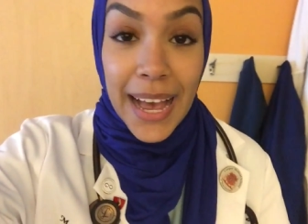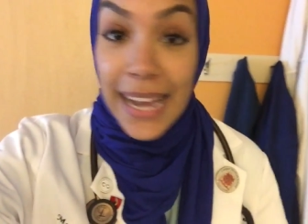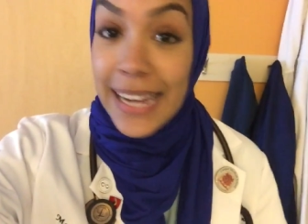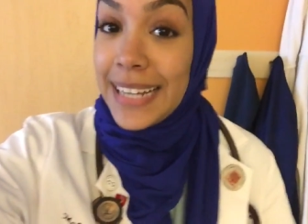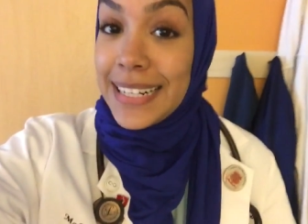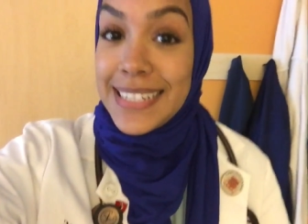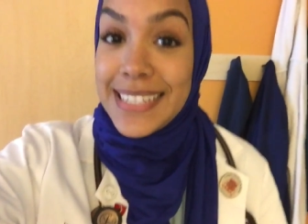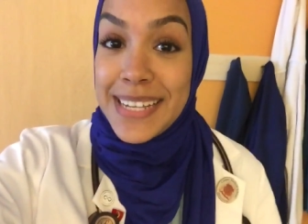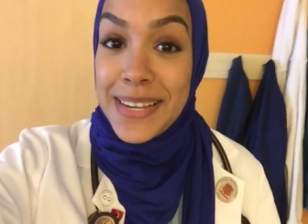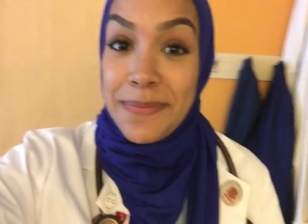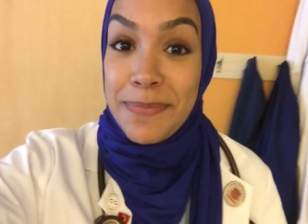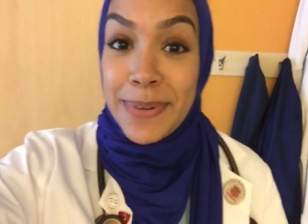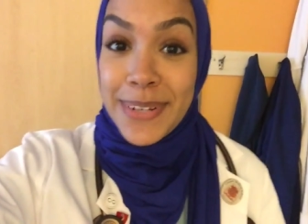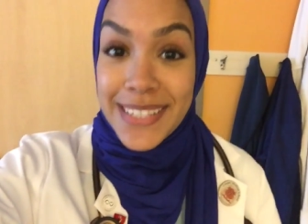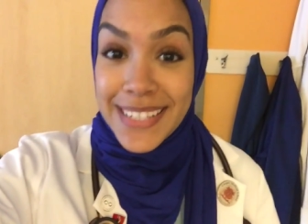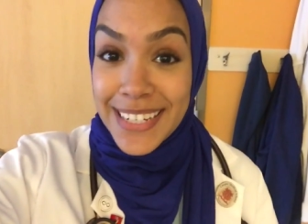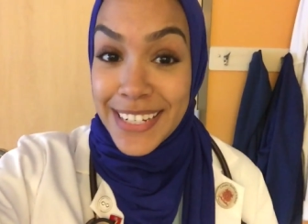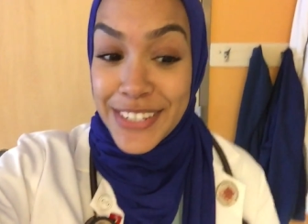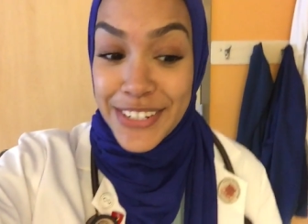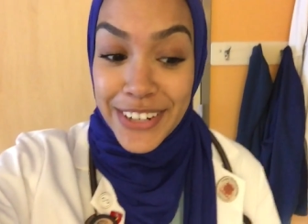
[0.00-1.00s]
I got to see a
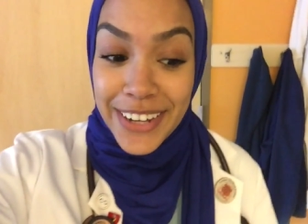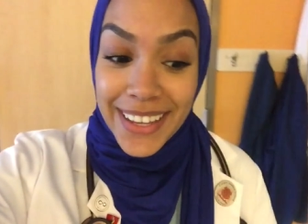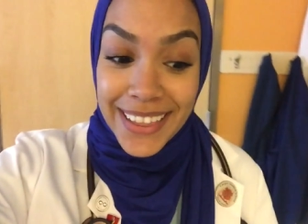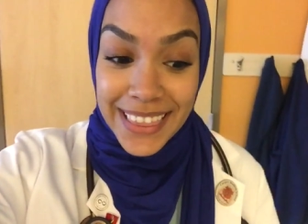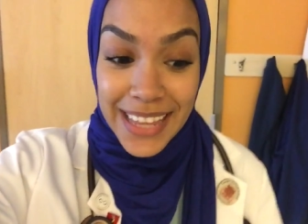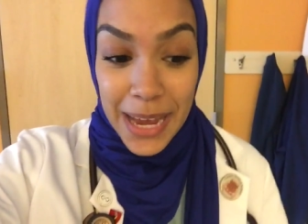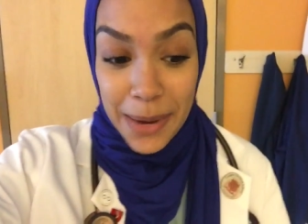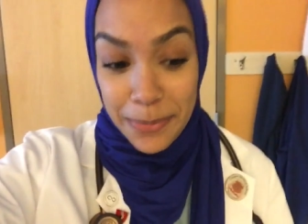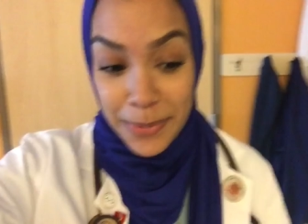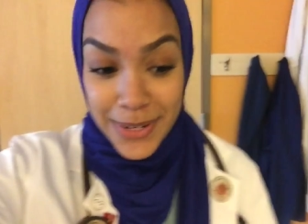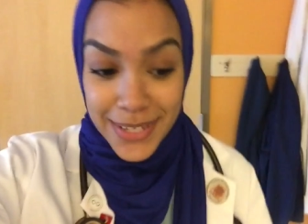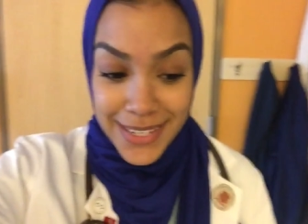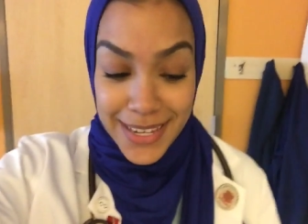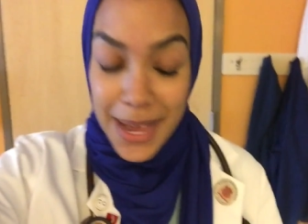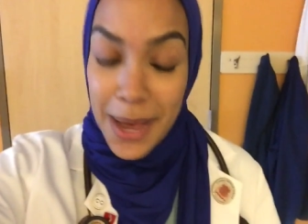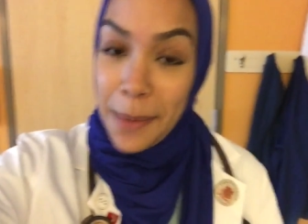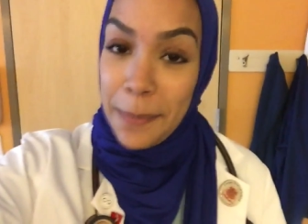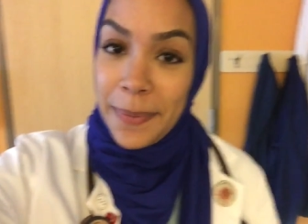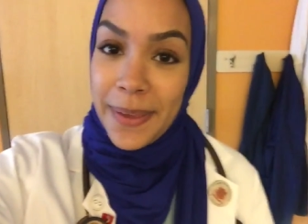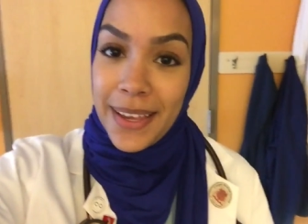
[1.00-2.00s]
procedure, a
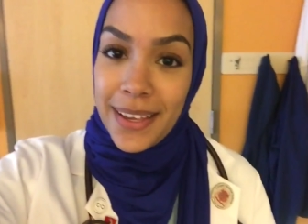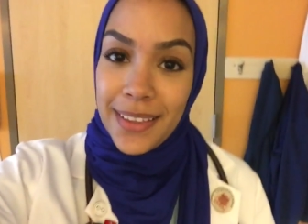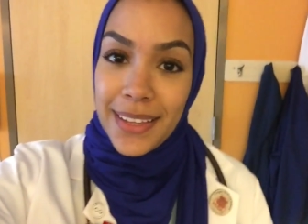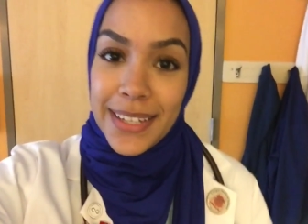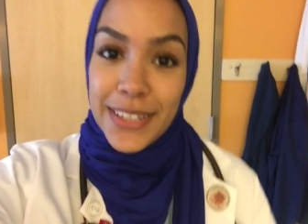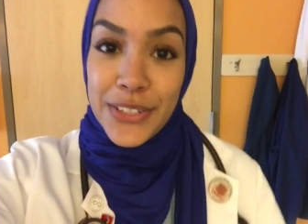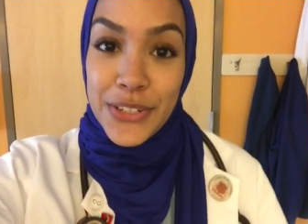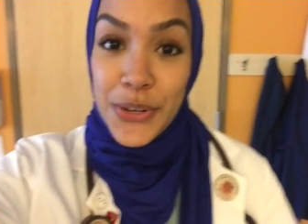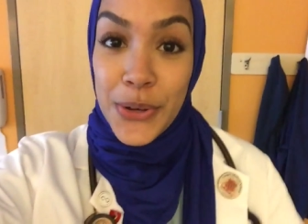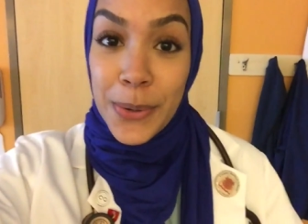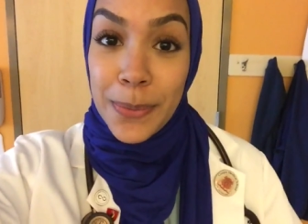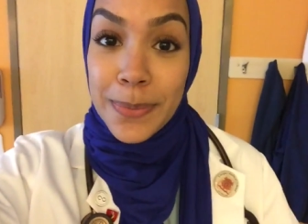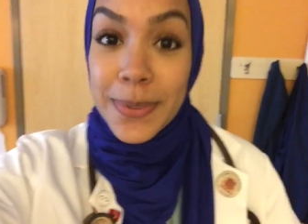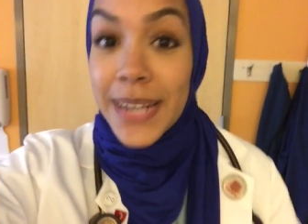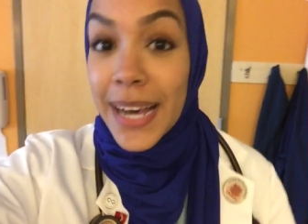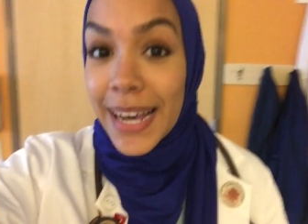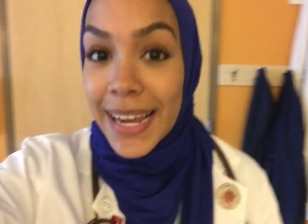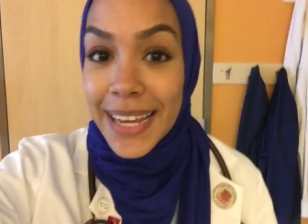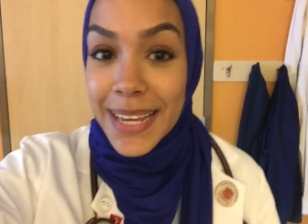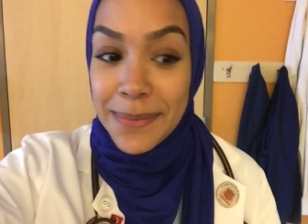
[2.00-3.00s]
laparoscopic like tube
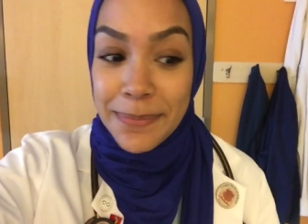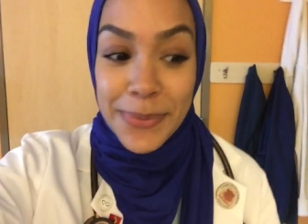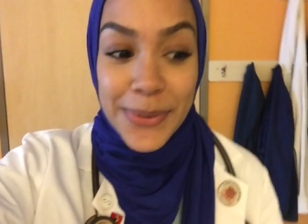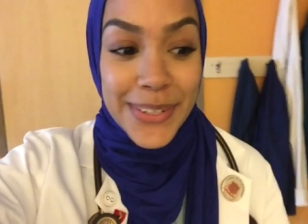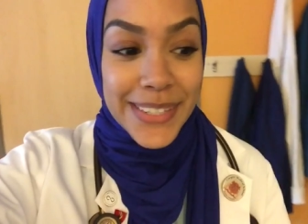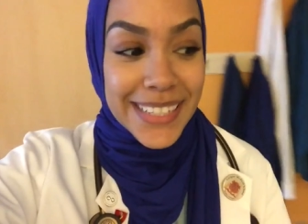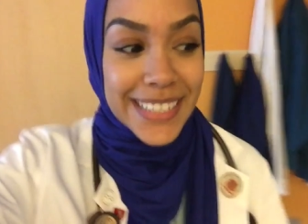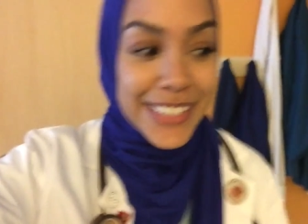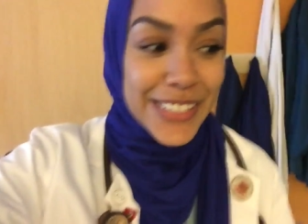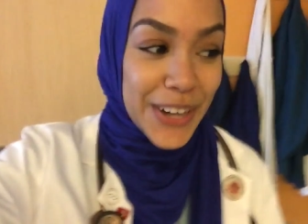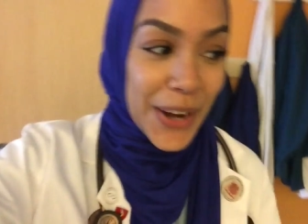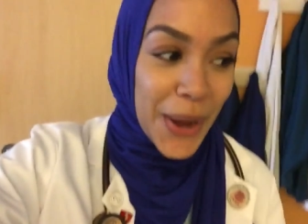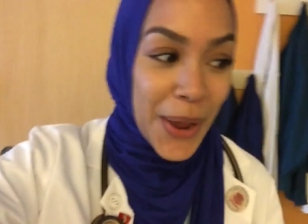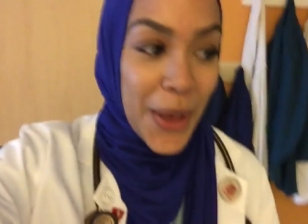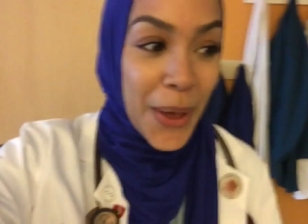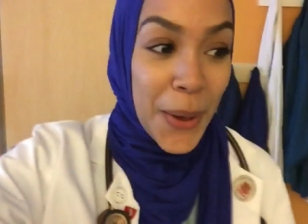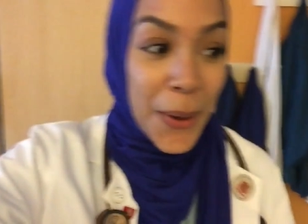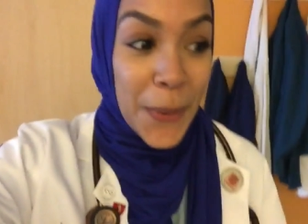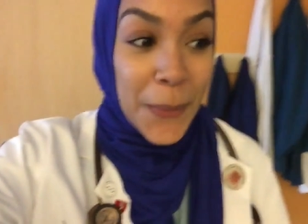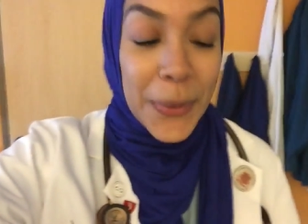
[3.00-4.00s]
tying procedure,
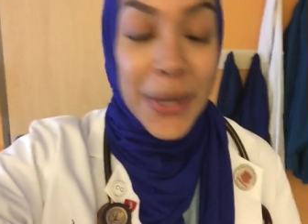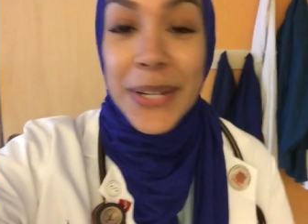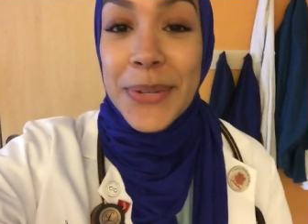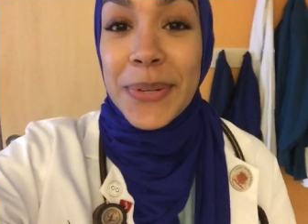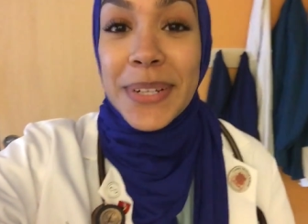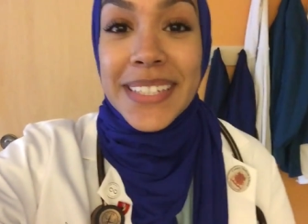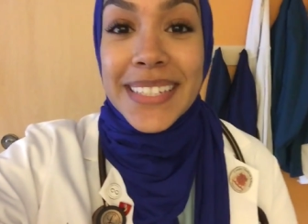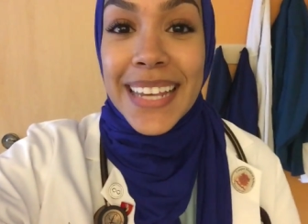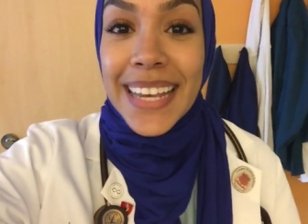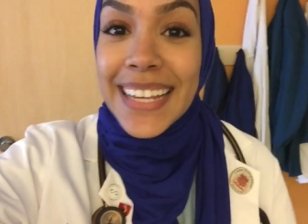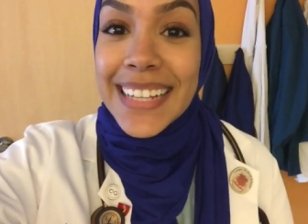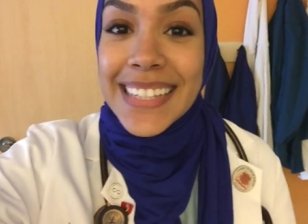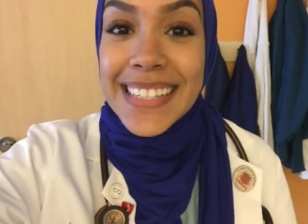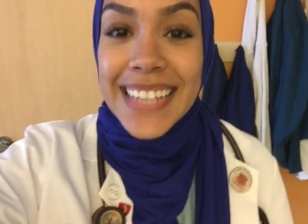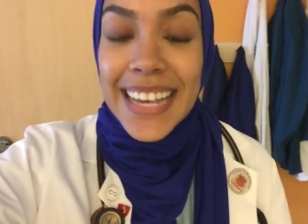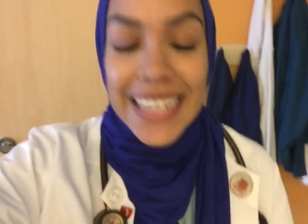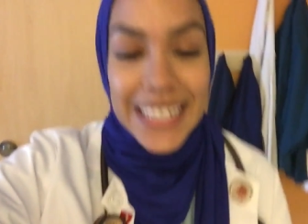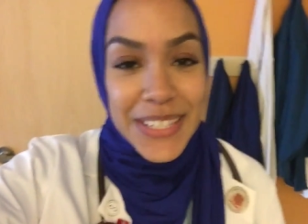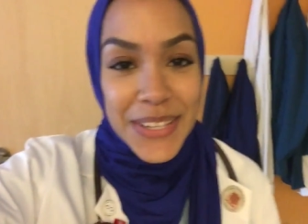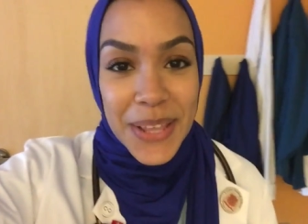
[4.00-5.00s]
which was
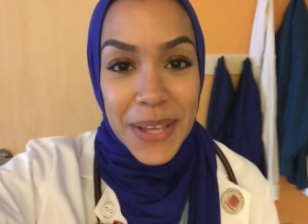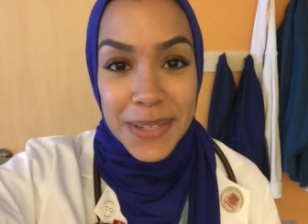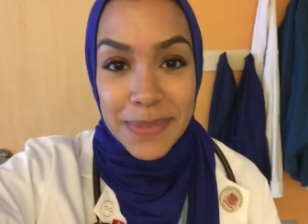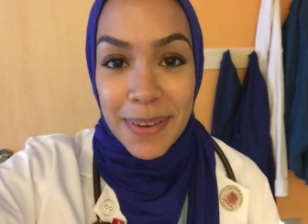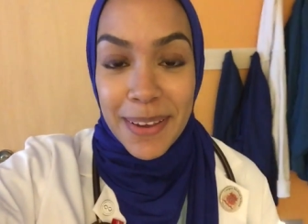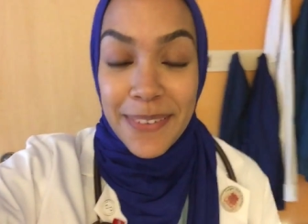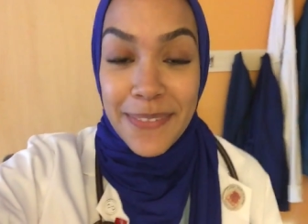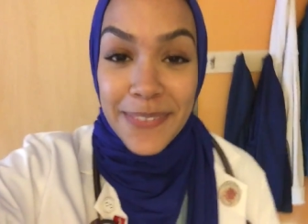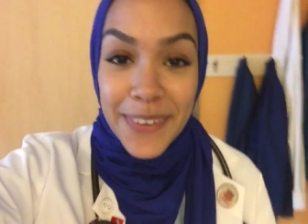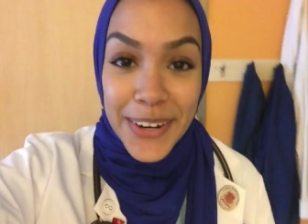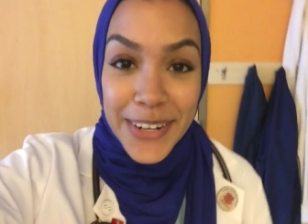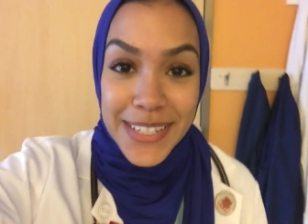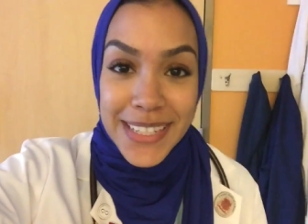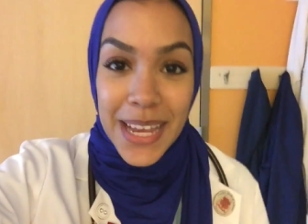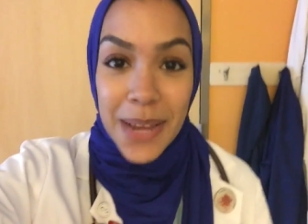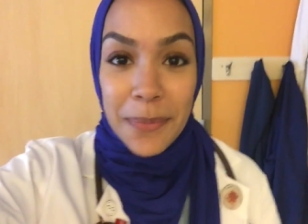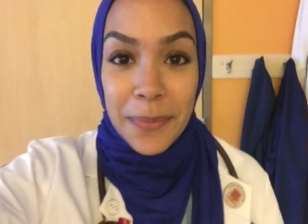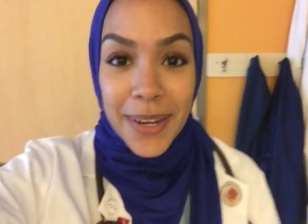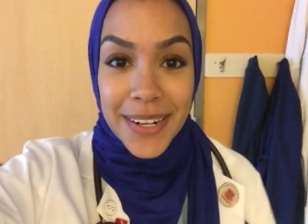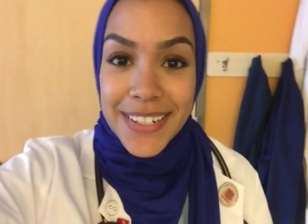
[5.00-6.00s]
insane. So that was my
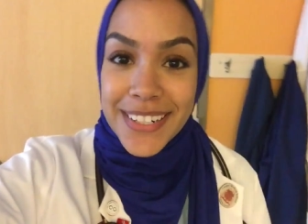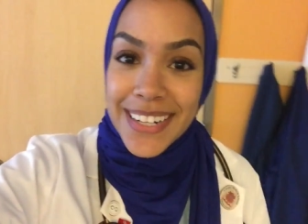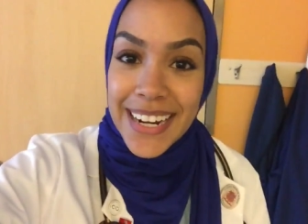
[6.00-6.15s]
first time